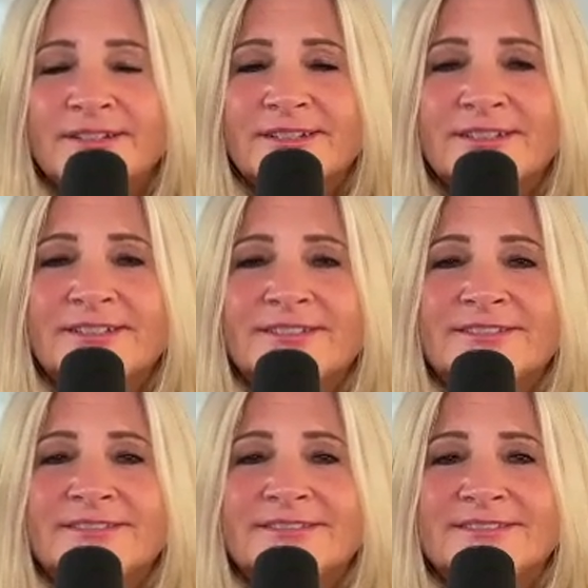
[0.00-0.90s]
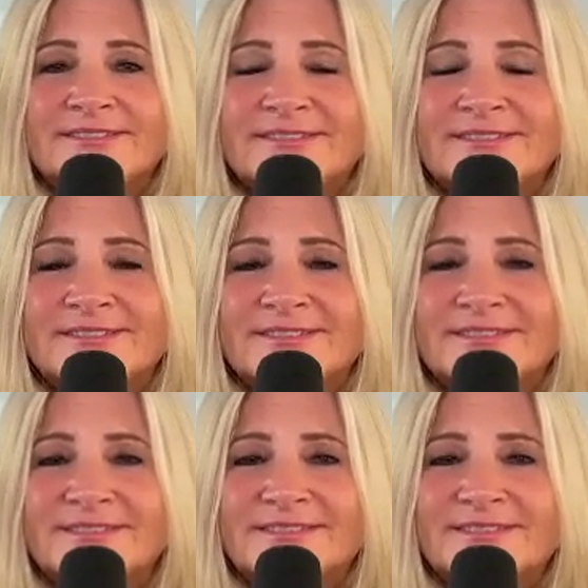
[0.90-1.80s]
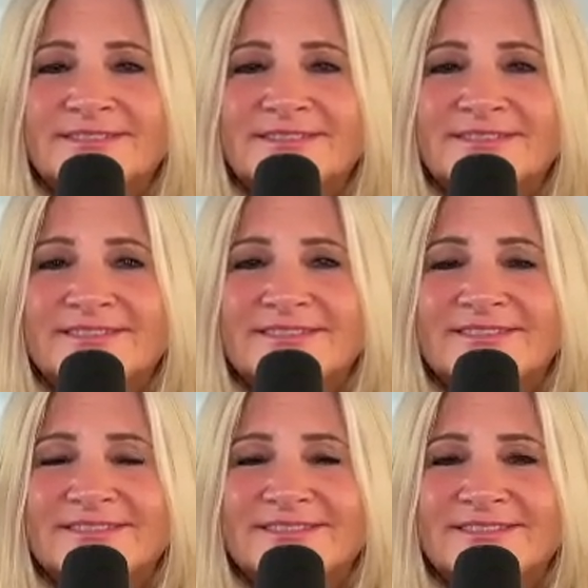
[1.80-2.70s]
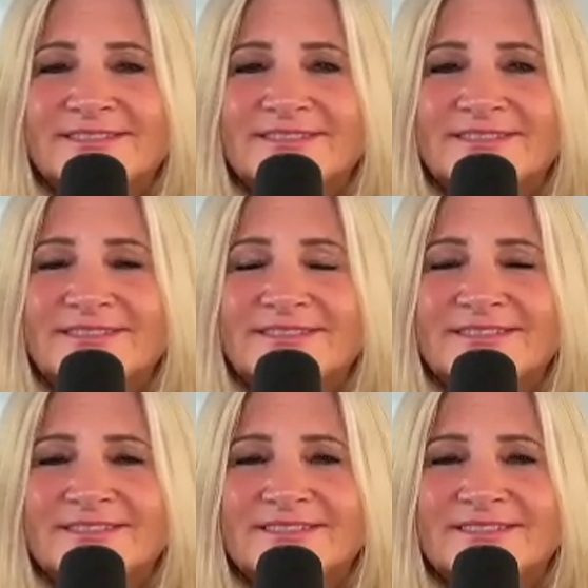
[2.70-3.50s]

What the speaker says: (not speaking)